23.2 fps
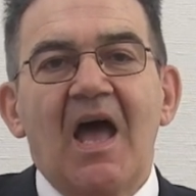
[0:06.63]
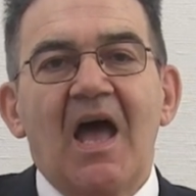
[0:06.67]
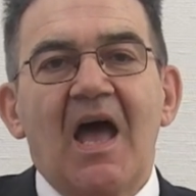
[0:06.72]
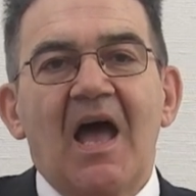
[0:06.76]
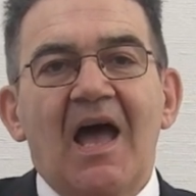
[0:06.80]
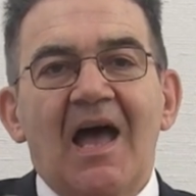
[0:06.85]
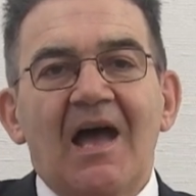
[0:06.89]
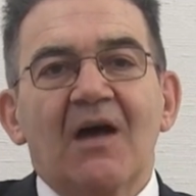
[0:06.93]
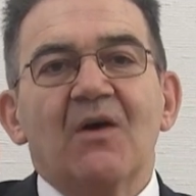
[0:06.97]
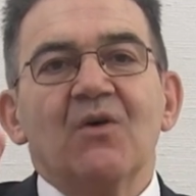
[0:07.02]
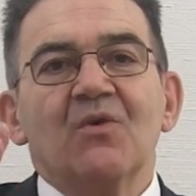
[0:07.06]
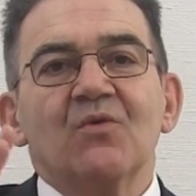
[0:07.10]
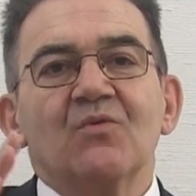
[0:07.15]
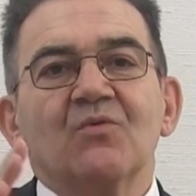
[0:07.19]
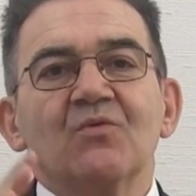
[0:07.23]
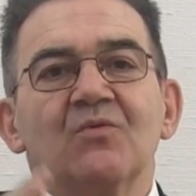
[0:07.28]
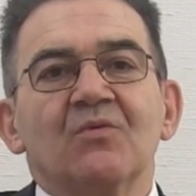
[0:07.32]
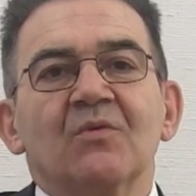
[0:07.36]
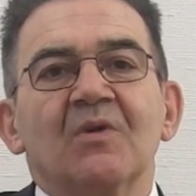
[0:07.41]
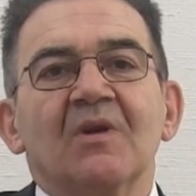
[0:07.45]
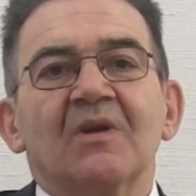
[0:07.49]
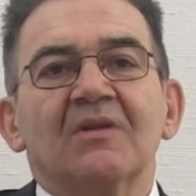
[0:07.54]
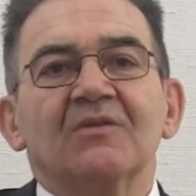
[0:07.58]

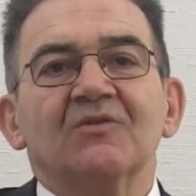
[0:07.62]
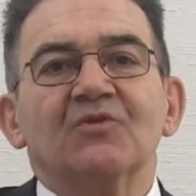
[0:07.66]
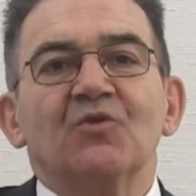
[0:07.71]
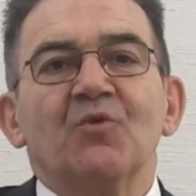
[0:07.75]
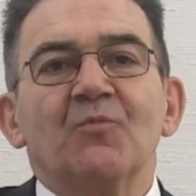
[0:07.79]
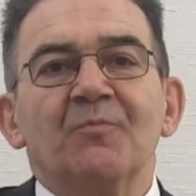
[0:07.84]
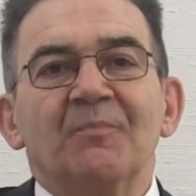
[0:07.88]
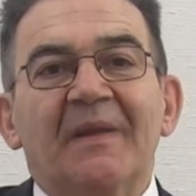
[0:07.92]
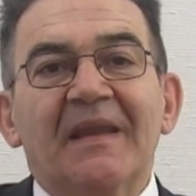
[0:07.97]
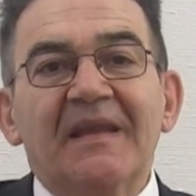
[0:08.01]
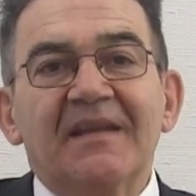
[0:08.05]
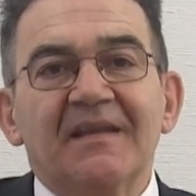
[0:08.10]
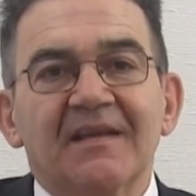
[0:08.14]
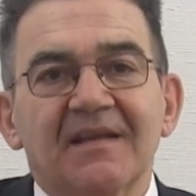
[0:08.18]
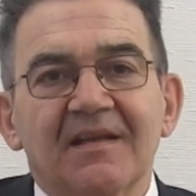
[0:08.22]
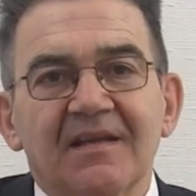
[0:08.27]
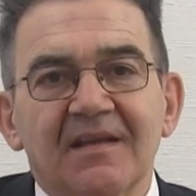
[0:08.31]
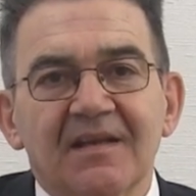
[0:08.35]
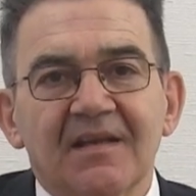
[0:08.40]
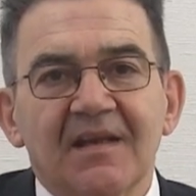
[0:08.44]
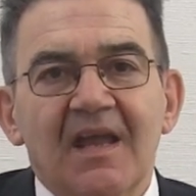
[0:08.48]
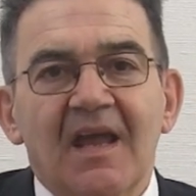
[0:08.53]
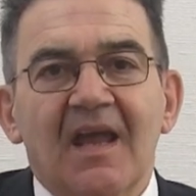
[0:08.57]
How to
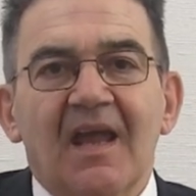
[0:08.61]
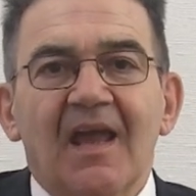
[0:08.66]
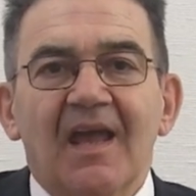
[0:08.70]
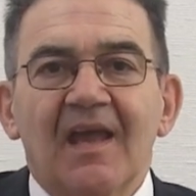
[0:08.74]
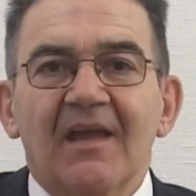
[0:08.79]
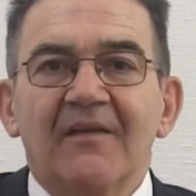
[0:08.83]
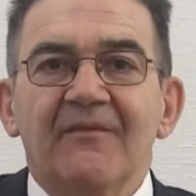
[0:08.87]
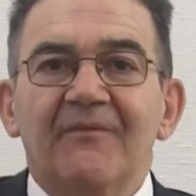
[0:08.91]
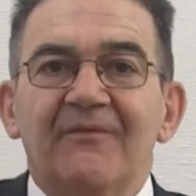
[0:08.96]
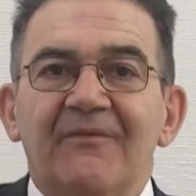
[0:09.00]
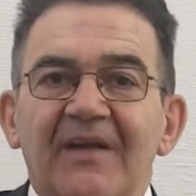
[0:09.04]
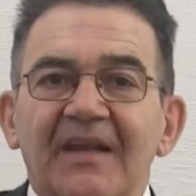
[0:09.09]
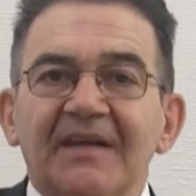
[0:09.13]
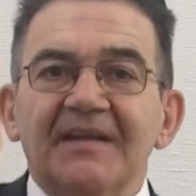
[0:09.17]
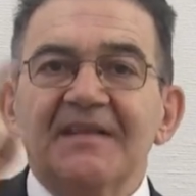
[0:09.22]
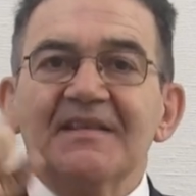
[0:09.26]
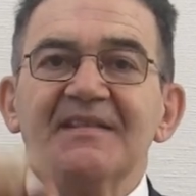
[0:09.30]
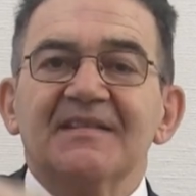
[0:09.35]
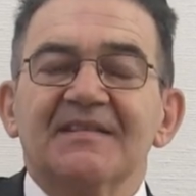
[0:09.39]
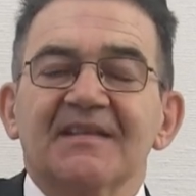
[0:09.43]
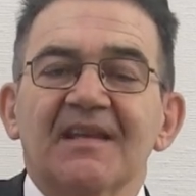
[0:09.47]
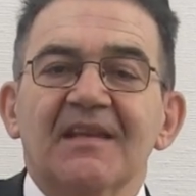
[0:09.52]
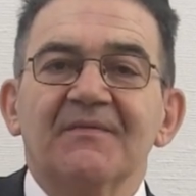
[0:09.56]
pick a
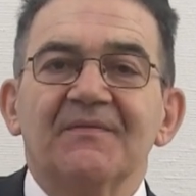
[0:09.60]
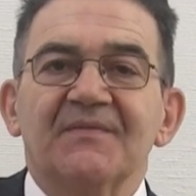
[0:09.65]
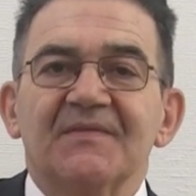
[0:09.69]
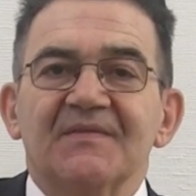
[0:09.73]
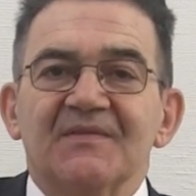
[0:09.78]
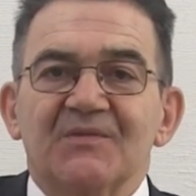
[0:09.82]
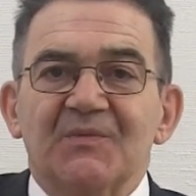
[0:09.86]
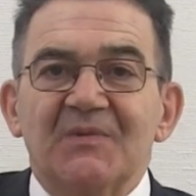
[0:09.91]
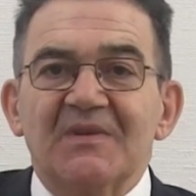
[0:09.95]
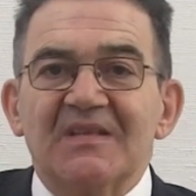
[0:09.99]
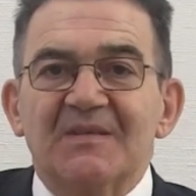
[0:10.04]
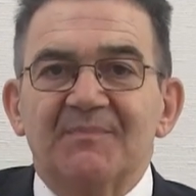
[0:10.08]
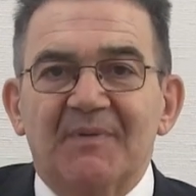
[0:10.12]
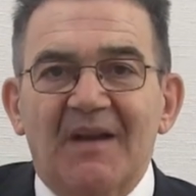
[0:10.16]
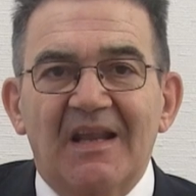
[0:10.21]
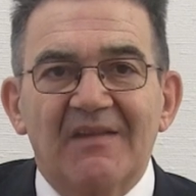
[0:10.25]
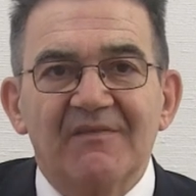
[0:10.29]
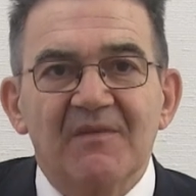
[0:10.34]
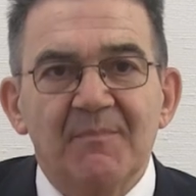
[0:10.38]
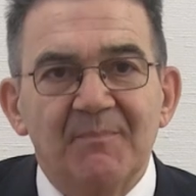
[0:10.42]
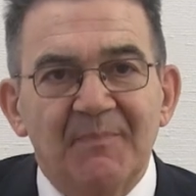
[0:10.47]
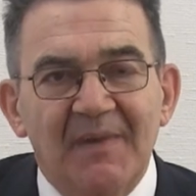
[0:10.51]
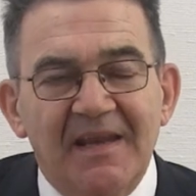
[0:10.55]
very safe Swiss
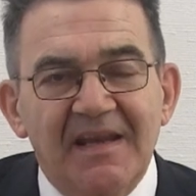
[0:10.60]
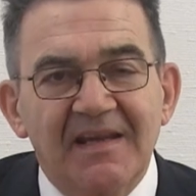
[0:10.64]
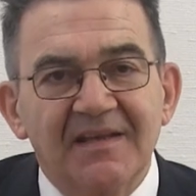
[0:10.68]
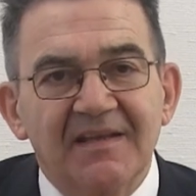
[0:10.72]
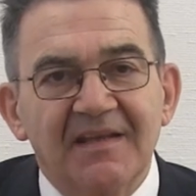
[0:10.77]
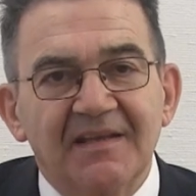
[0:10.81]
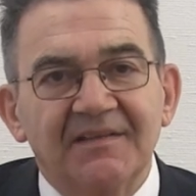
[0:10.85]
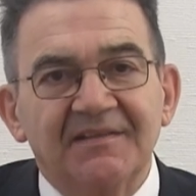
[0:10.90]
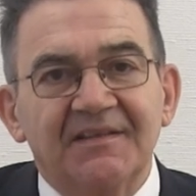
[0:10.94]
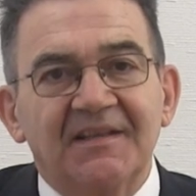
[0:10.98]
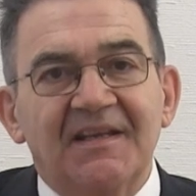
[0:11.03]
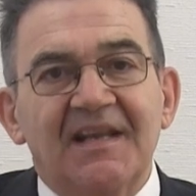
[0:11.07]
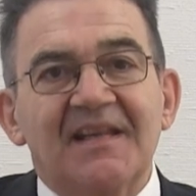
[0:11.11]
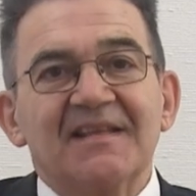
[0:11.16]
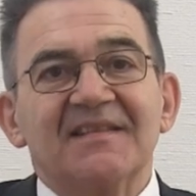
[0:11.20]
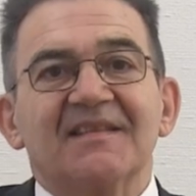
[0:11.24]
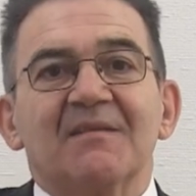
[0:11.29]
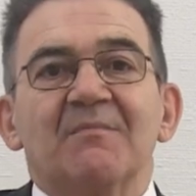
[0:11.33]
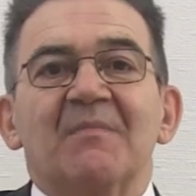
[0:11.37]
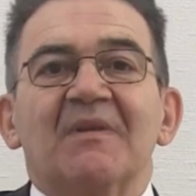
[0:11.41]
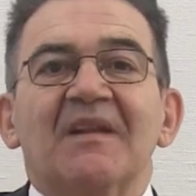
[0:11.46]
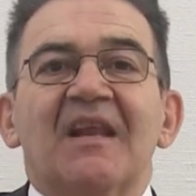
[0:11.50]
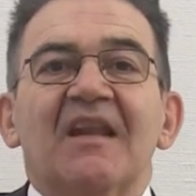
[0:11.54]
private bank and an
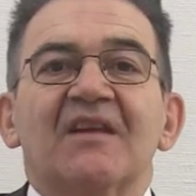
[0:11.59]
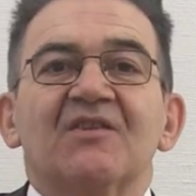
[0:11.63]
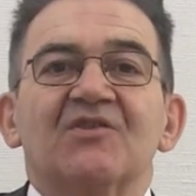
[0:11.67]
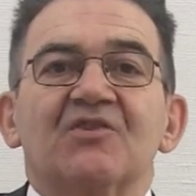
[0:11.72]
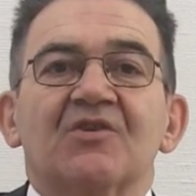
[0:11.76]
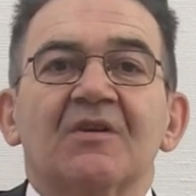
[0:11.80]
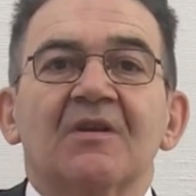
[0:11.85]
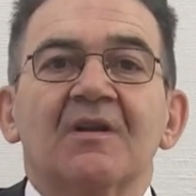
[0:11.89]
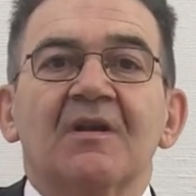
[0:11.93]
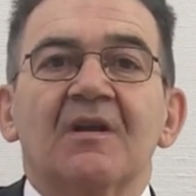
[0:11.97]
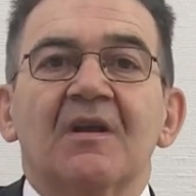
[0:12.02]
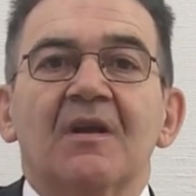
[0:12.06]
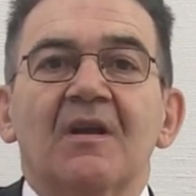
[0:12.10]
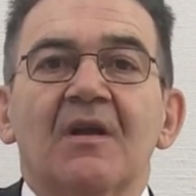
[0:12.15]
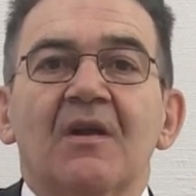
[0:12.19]
asset manager